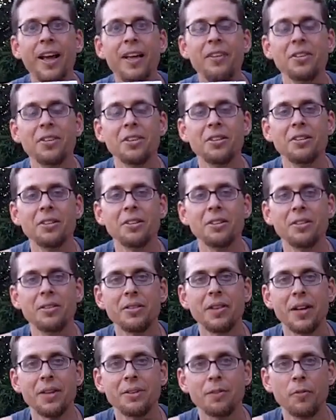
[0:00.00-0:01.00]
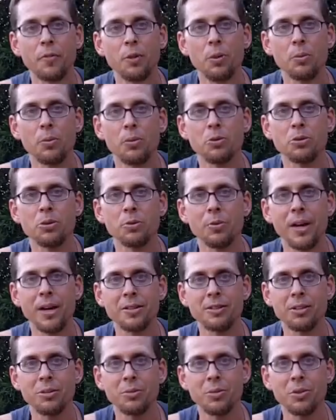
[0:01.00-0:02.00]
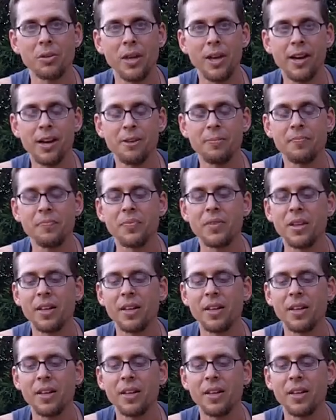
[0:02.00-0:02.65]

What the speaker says: and then fill up most of your basket with that.